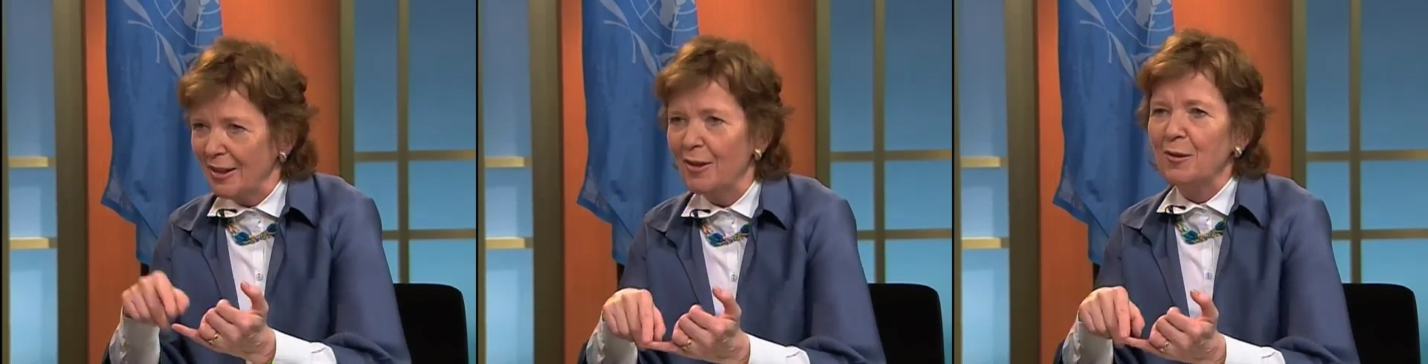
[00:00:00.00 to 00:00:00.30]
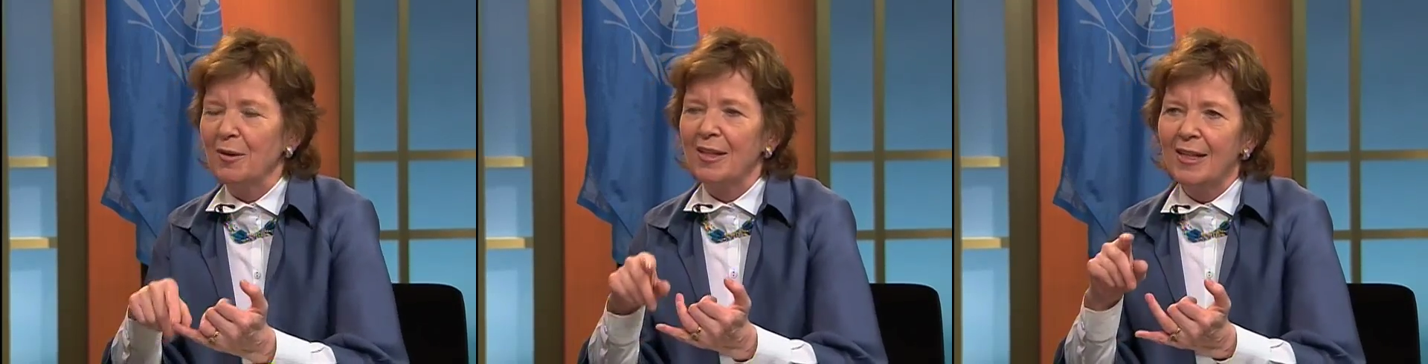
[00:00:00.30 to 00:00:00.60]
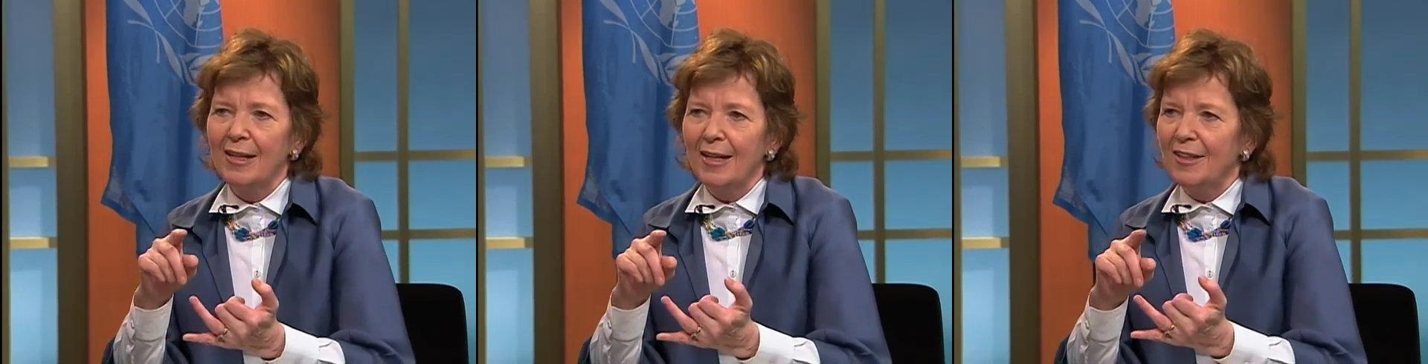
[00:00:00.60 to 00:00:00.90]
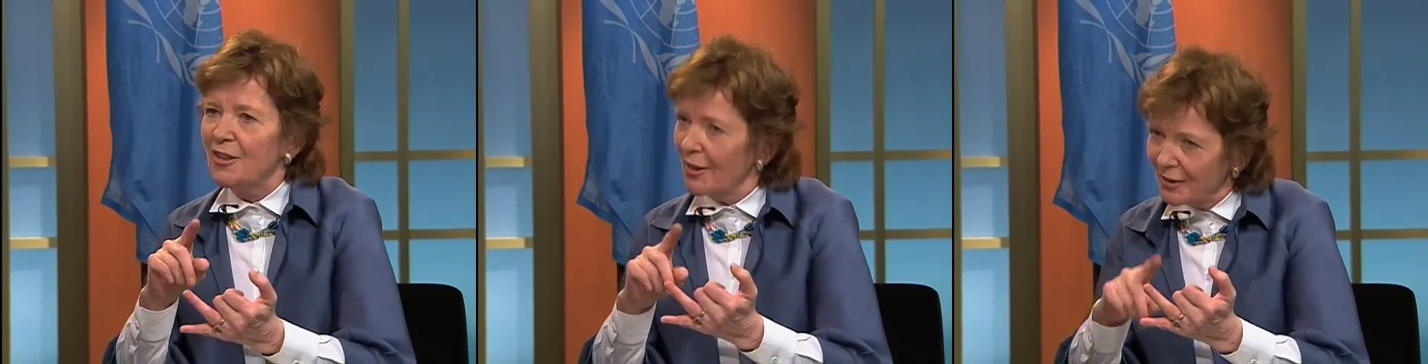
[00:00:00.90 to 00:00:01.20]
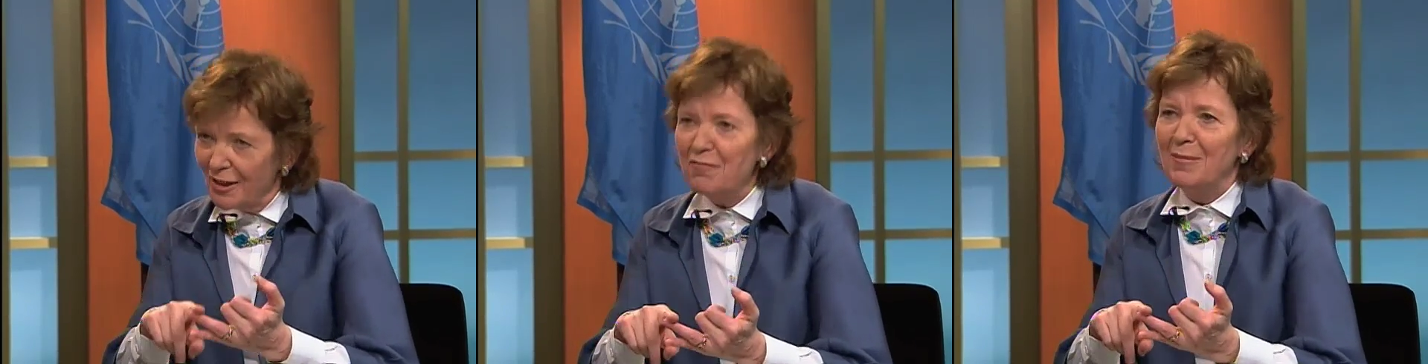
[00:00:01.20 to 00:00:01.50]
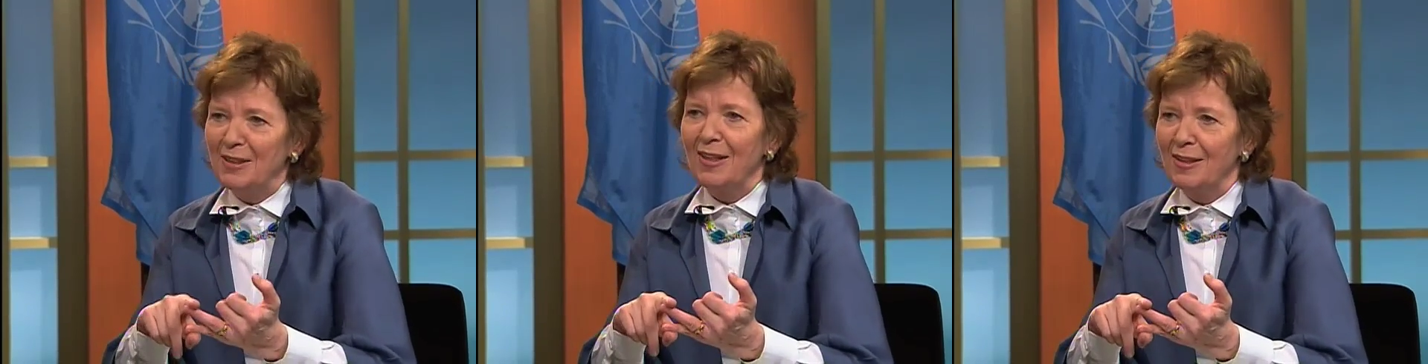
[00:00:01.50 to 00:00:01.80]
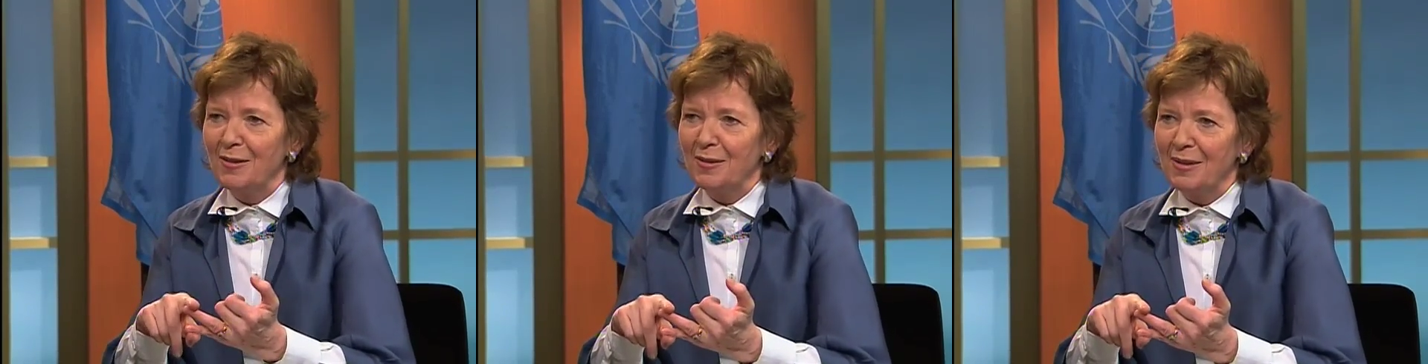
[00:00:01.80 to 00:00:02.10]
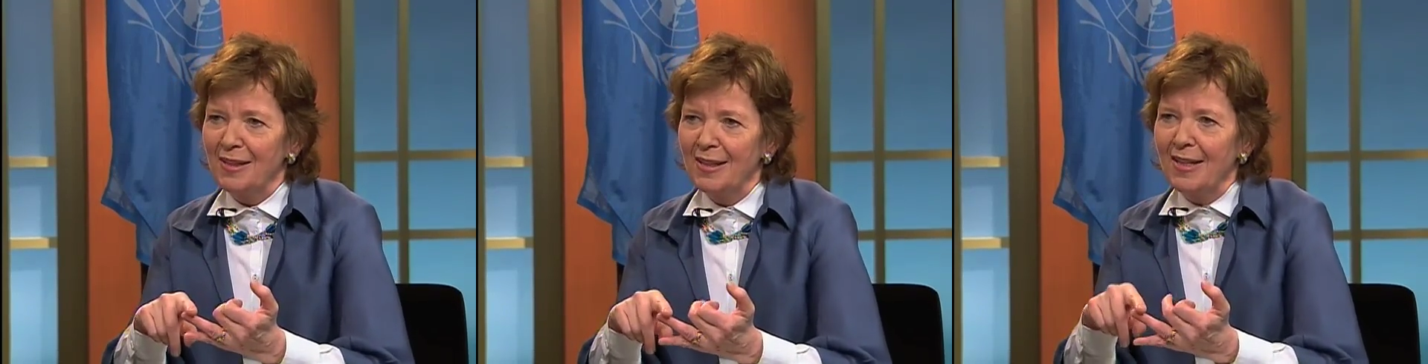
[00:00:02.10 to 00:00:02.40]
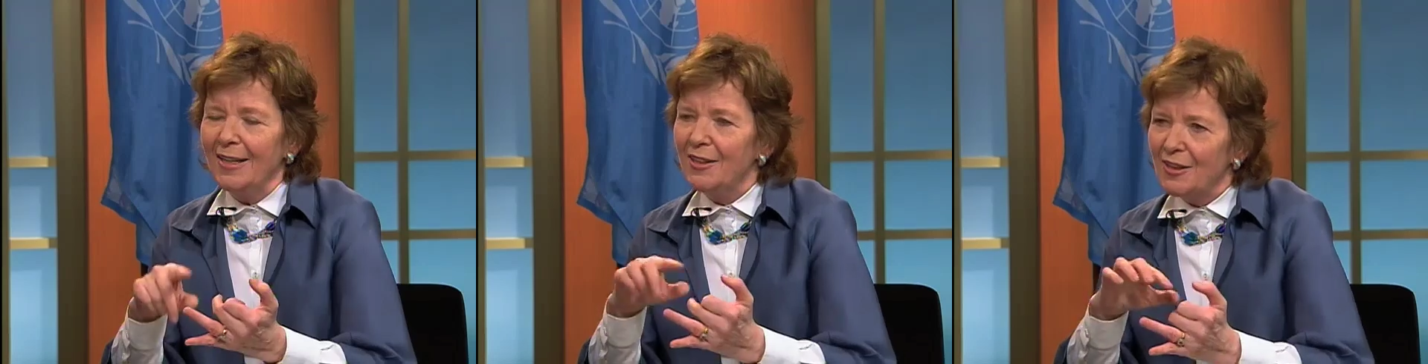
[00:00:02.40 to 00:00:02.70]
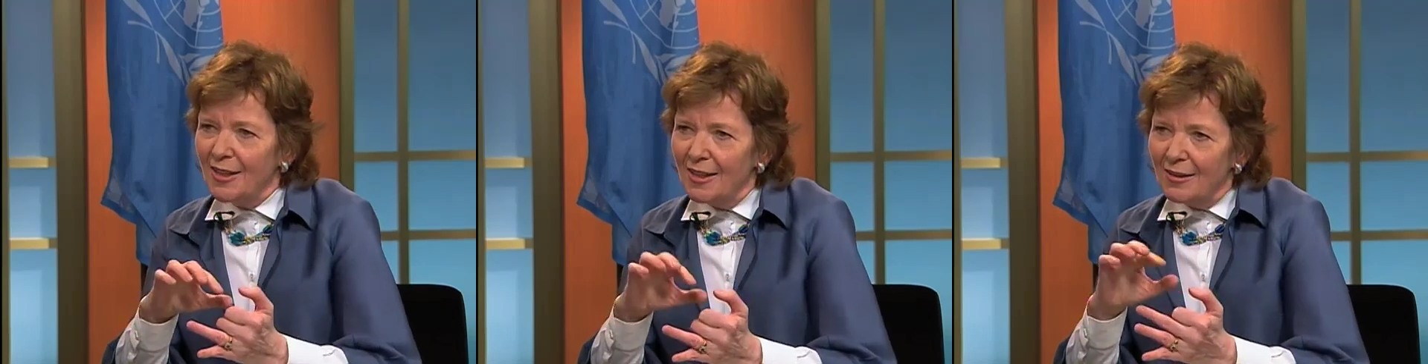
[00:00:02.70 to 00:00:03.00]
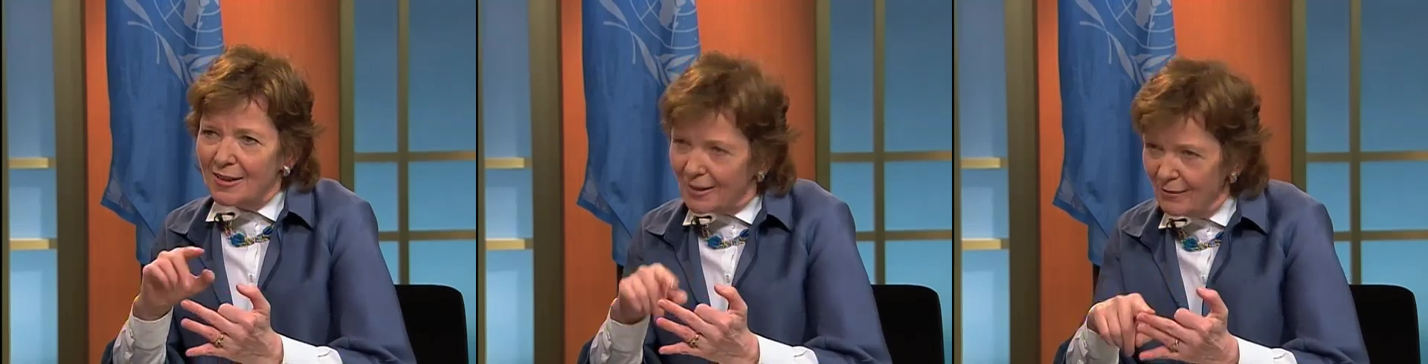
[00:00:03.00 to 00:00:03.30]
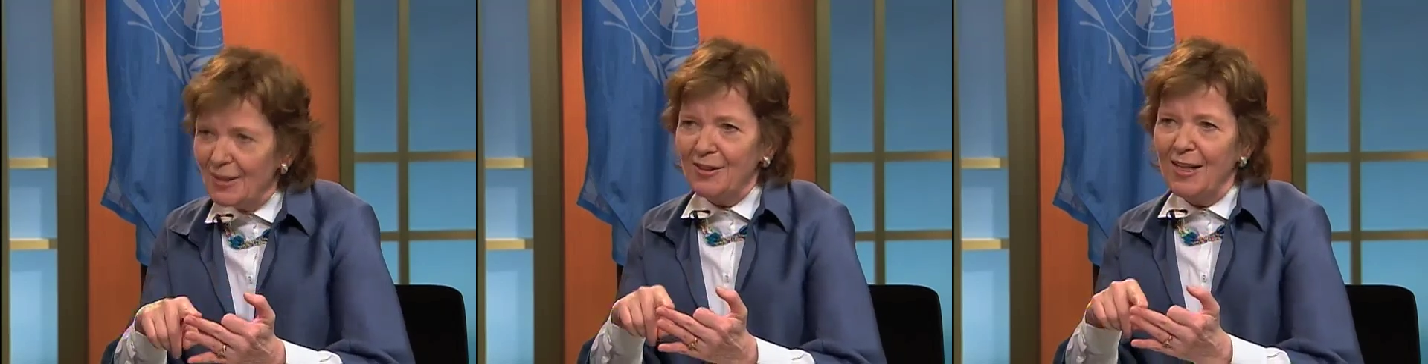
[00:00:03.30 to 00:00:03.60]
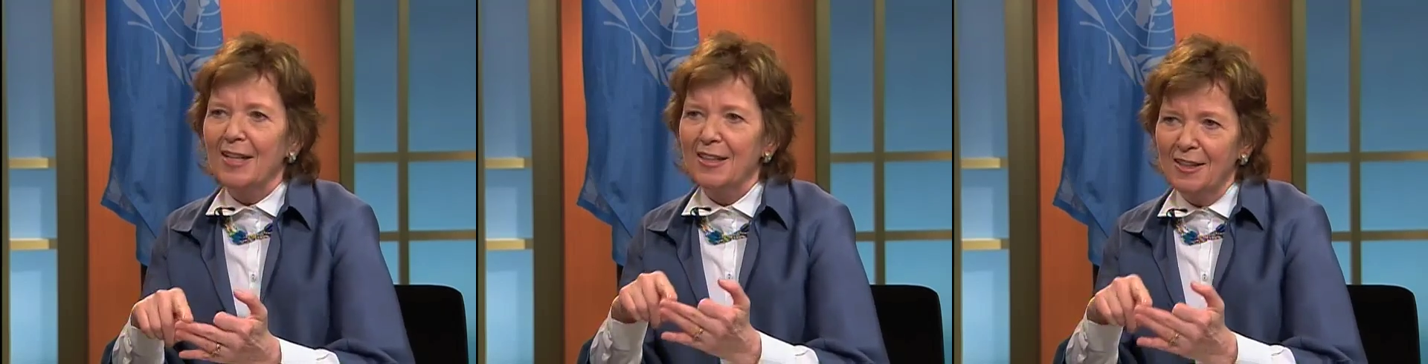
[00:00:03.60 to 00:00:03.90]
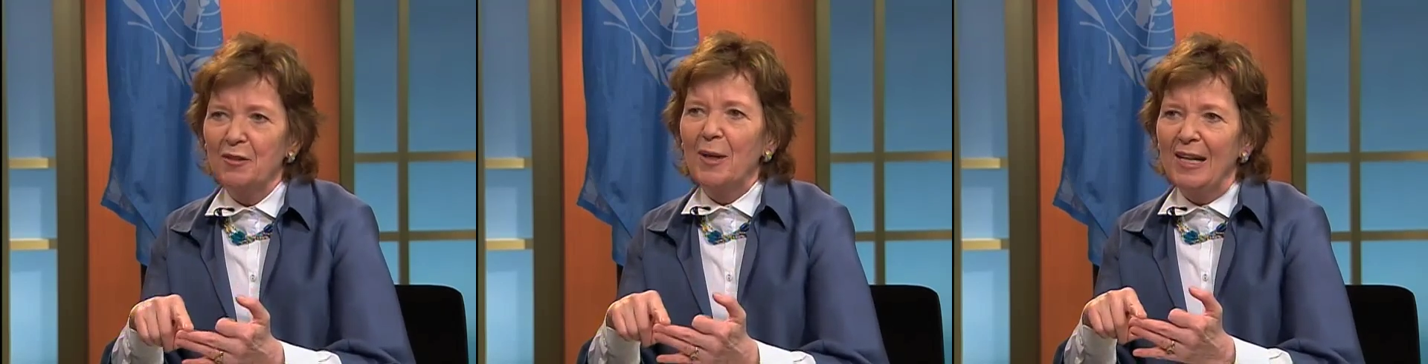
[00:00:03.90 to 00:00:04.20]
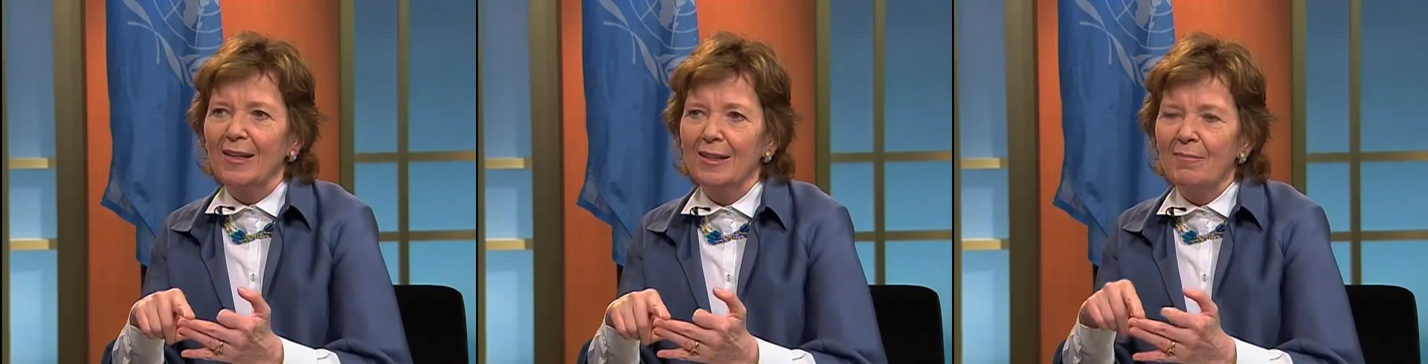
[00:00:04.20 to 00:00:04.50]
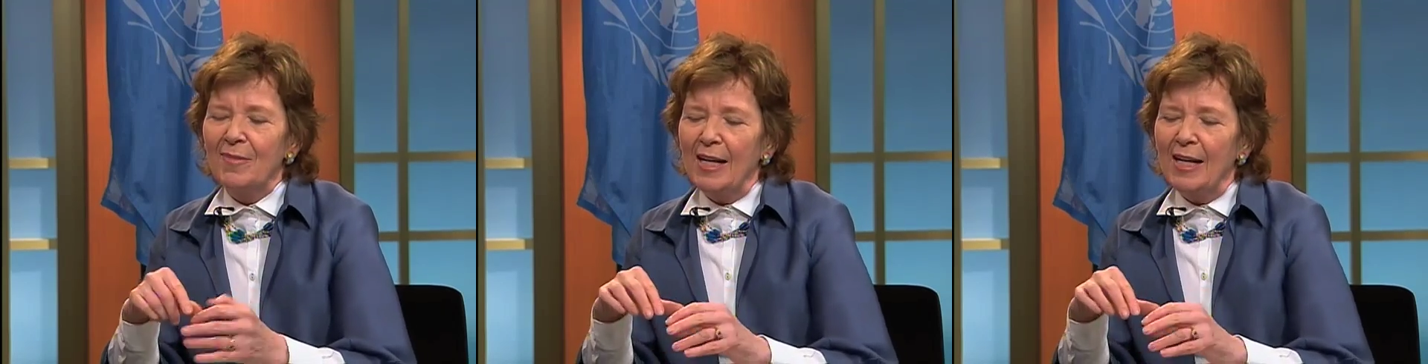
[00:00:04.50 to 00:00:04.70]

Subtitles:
alone. It's not governments alone. It's civil society as well.